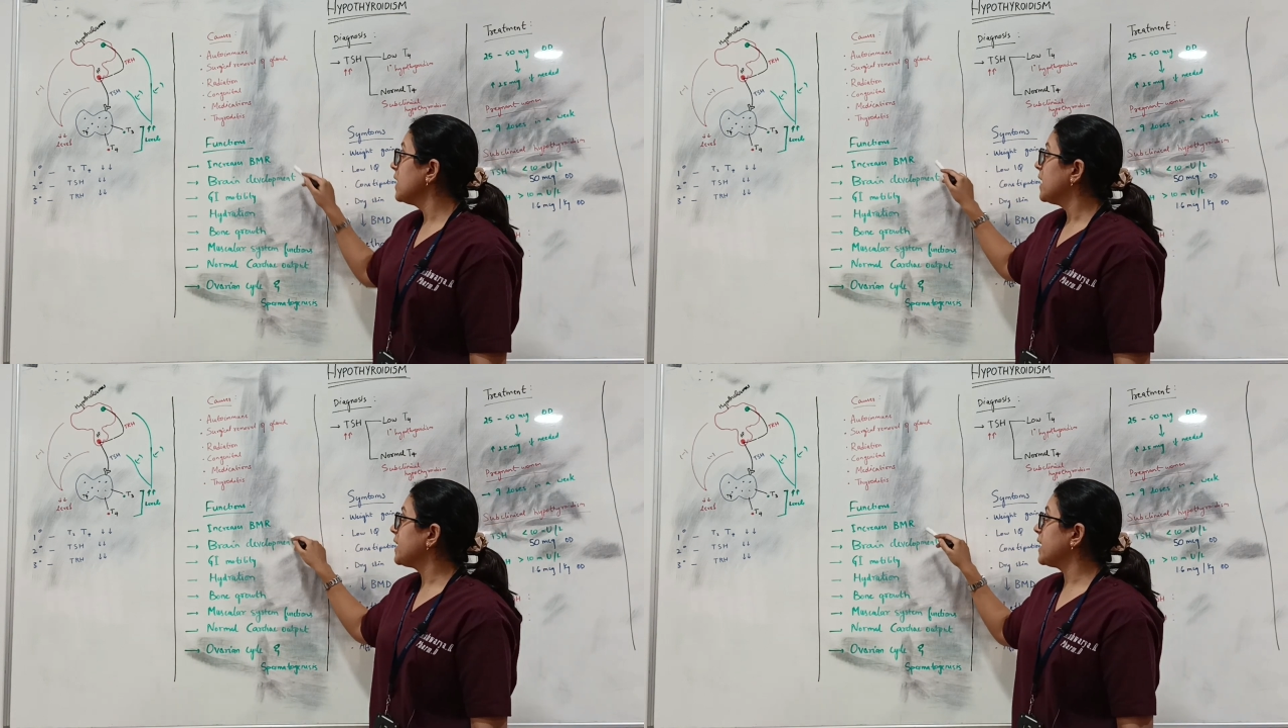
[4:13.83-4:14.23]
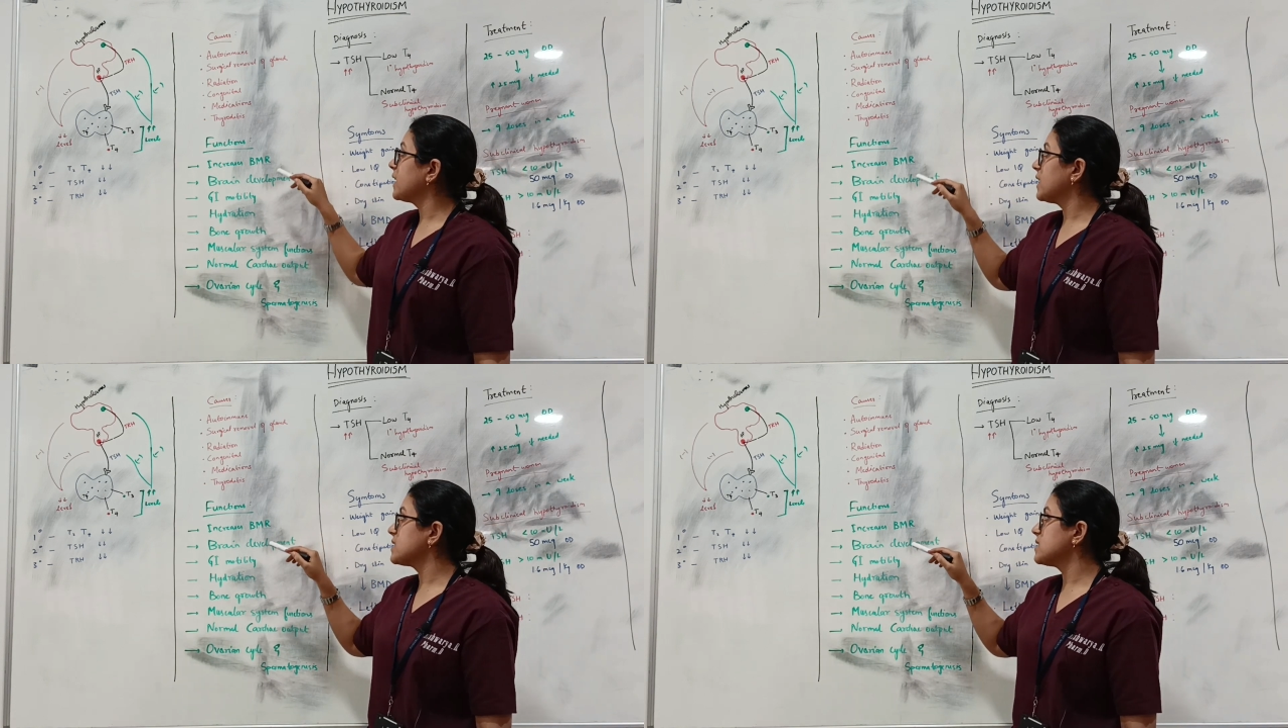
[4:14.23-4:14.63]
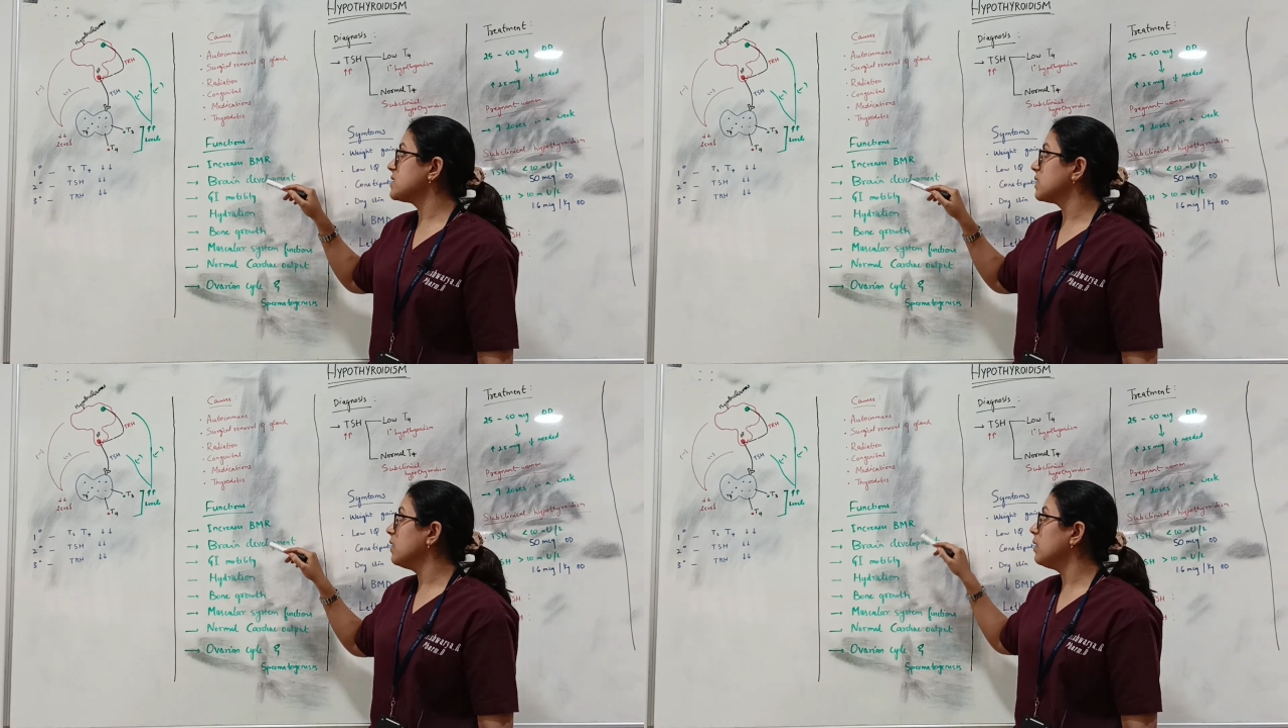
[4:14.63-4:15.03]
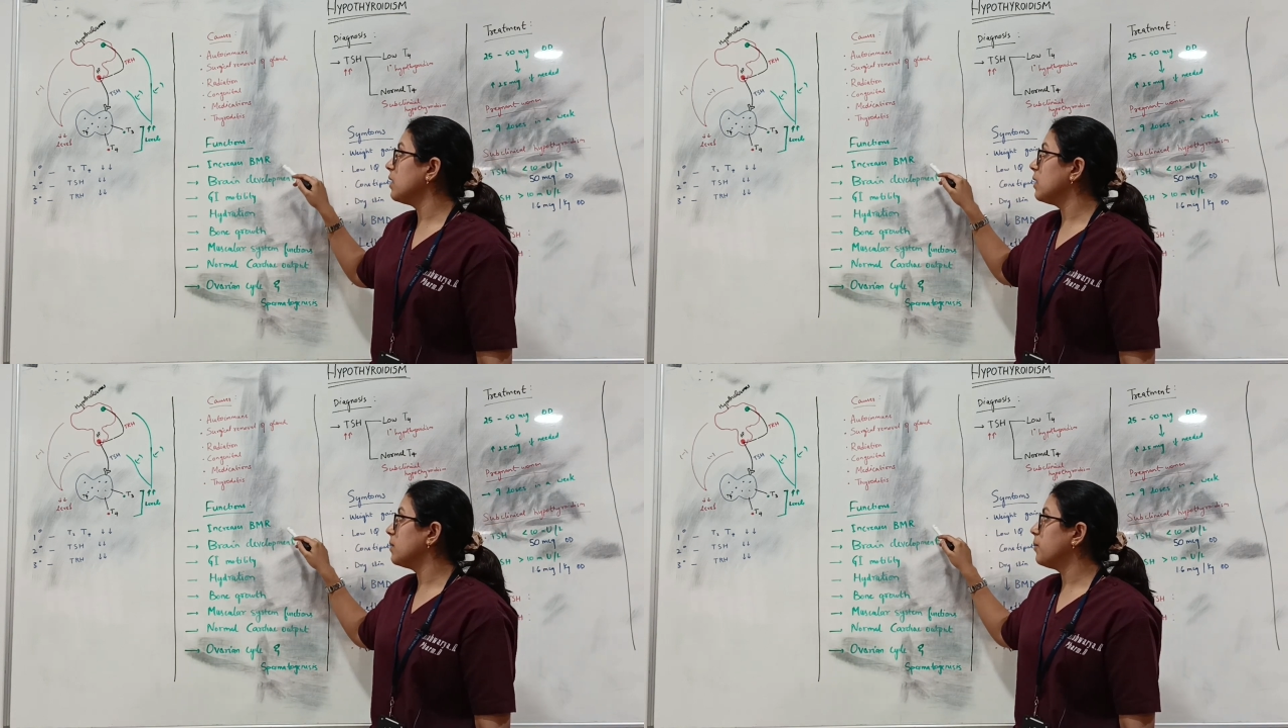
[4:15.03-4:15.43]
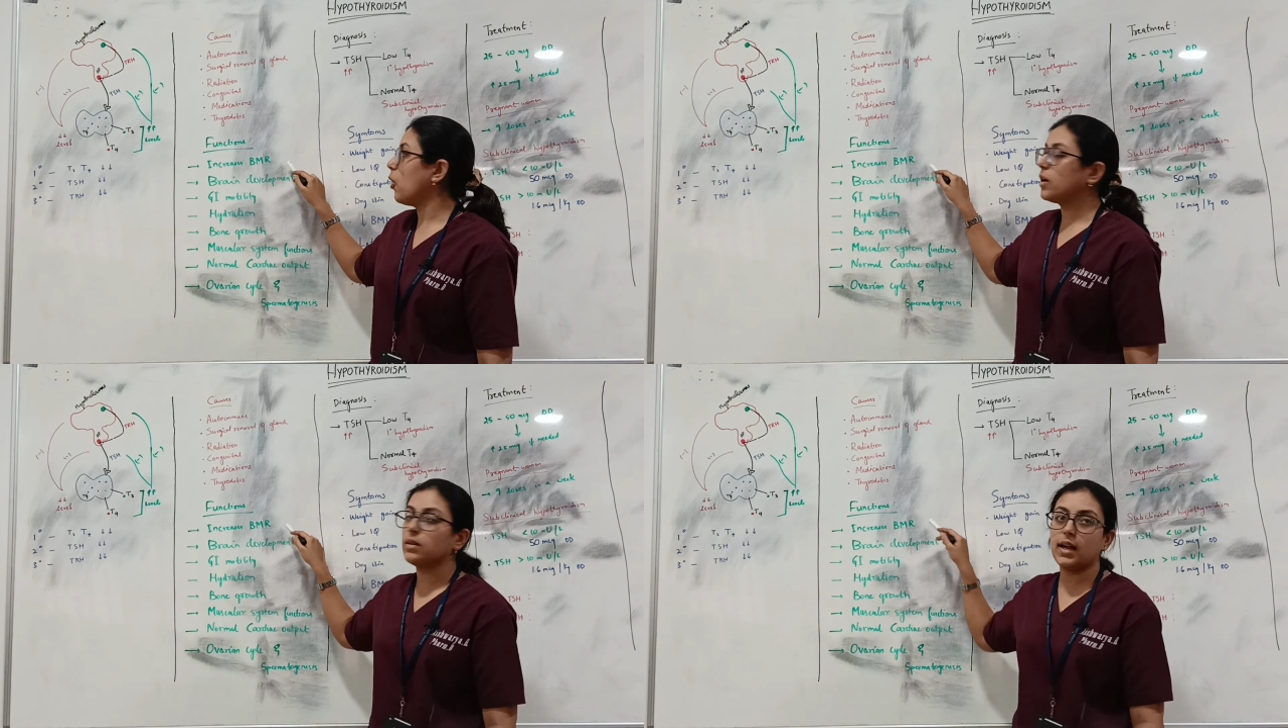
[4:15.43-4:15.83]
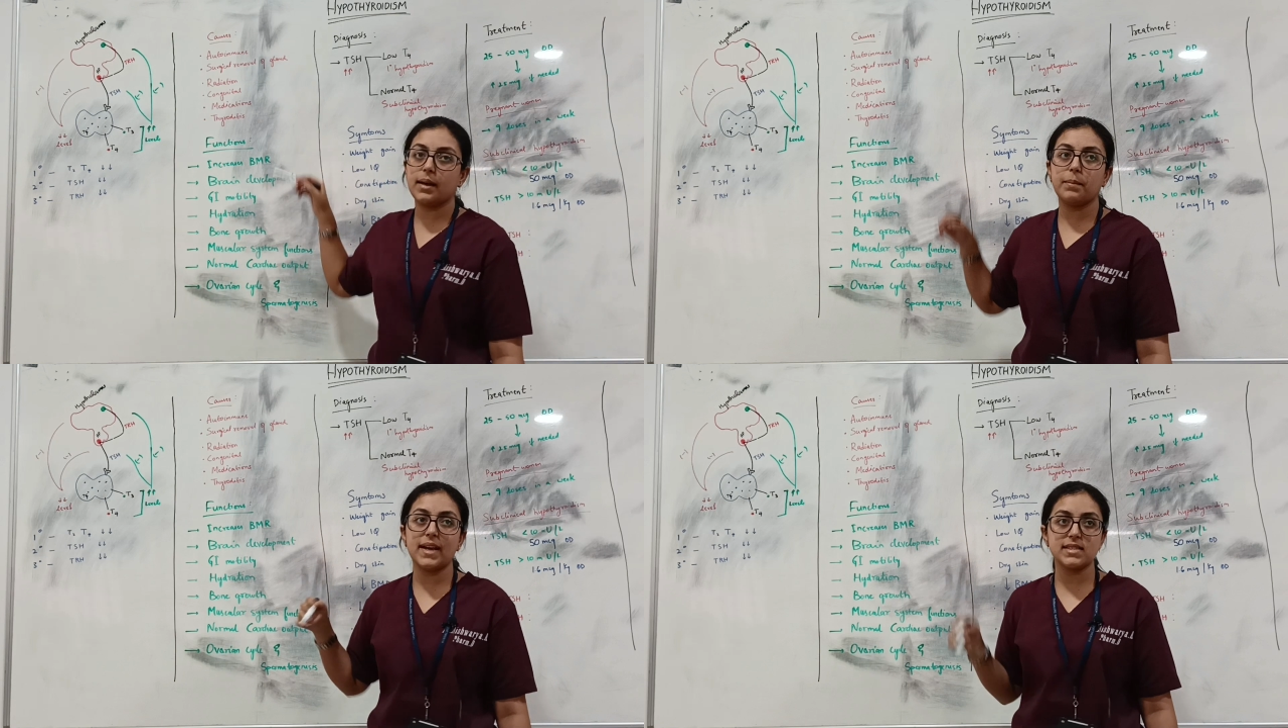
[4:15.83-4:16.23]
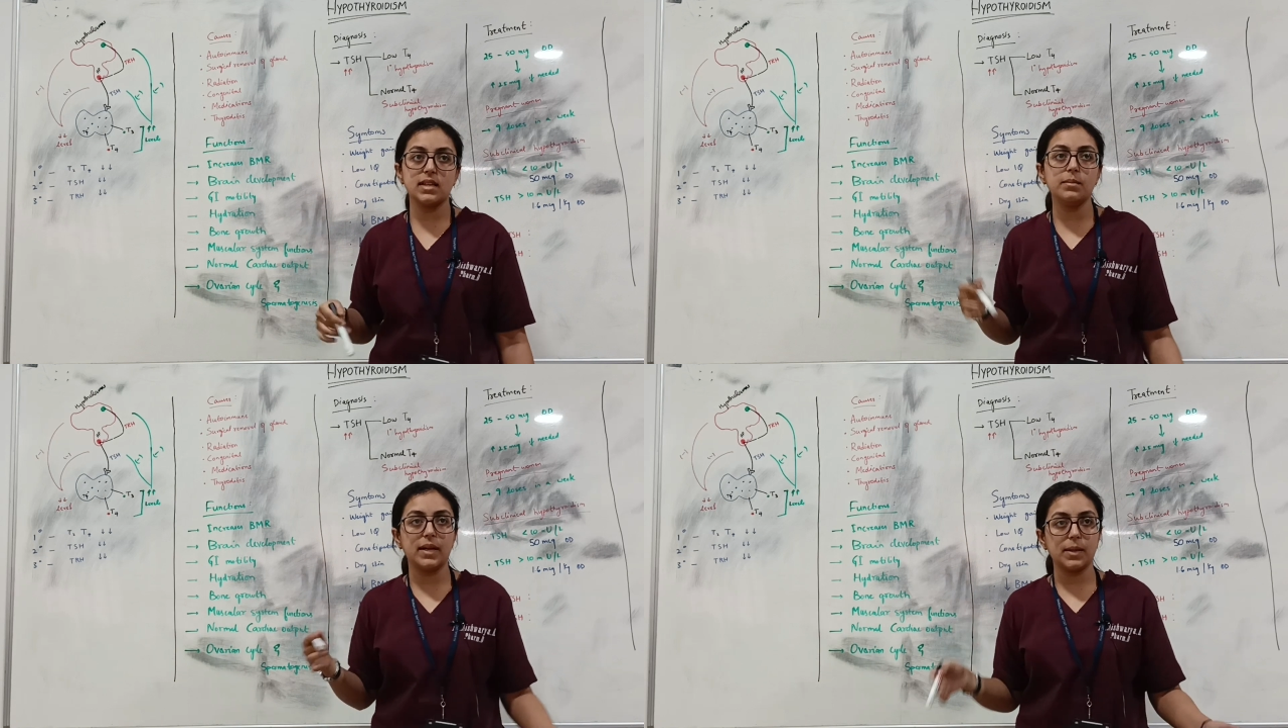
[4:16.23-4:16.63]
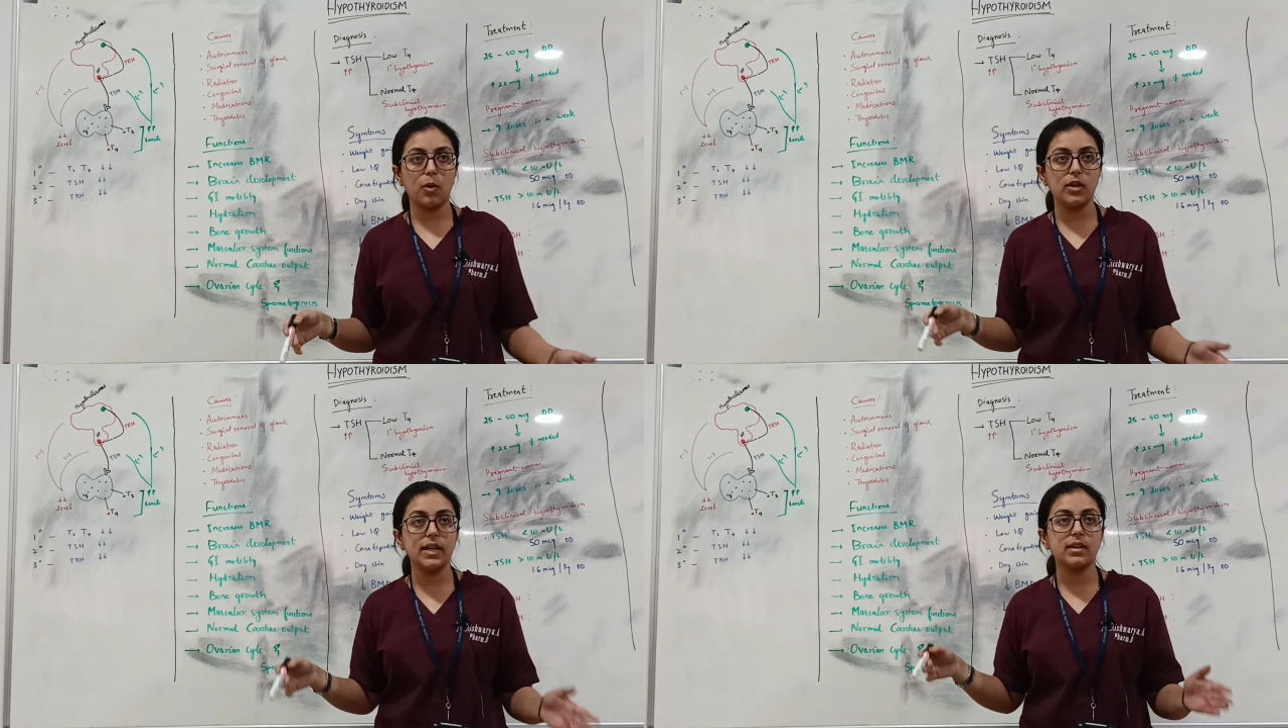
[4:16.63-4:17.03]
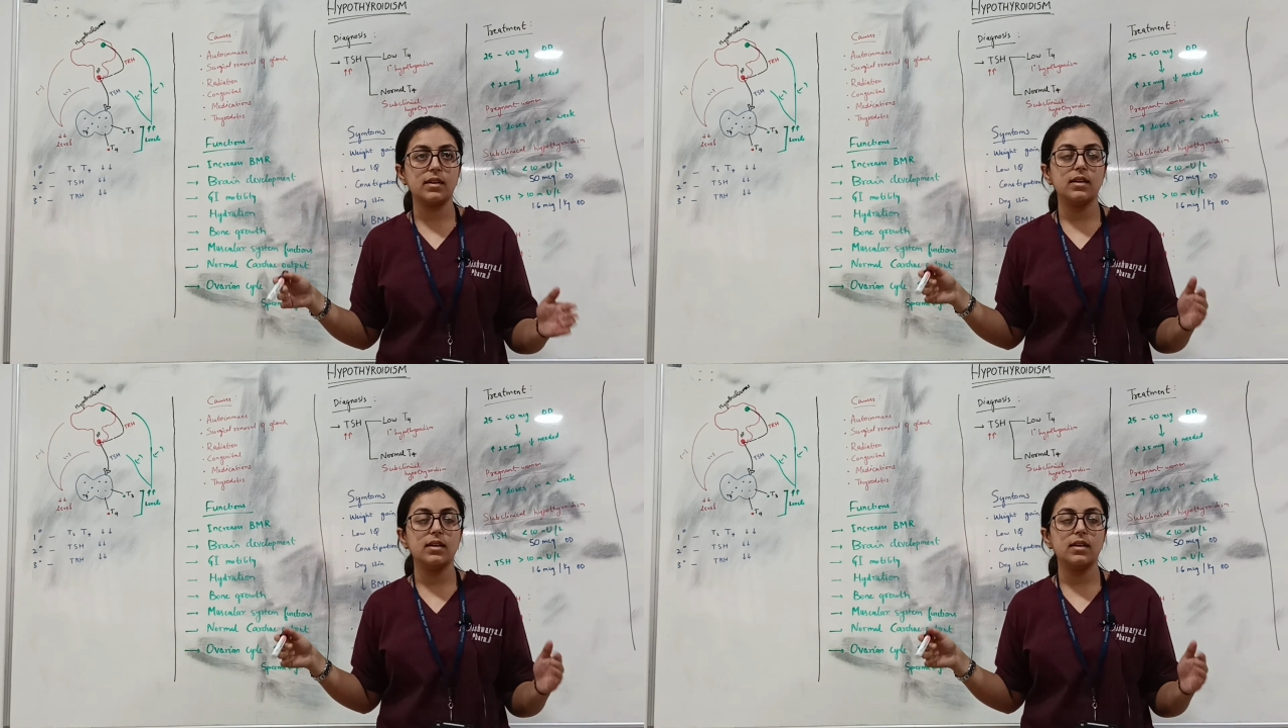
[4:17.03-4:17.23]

It increases the basal metabolic